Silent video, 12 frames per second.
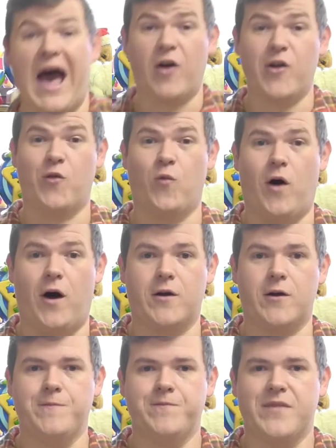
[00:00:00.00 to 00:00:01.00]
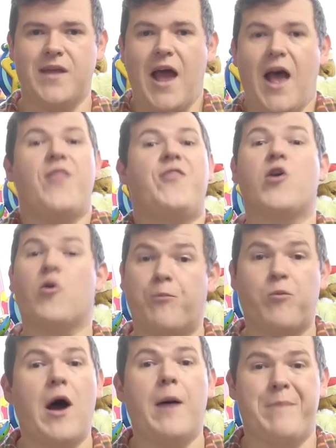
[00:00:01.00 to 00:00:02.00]
of the water, they're
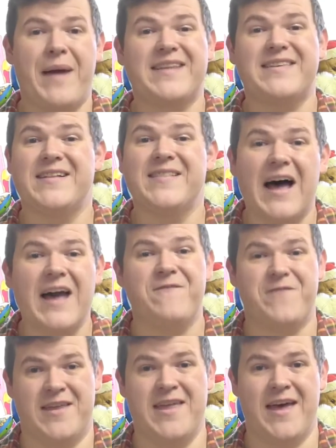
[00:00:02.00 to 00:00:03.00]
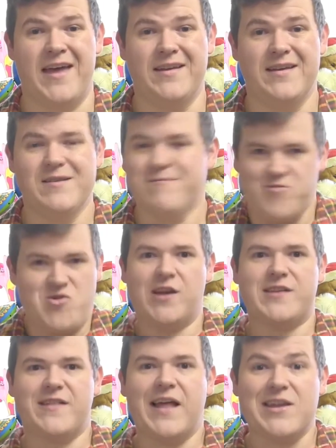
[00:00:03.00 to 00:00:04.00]
brought back to life again,
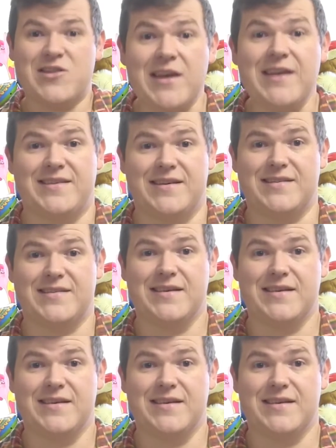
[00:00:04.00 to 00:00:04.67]
just like Jesus.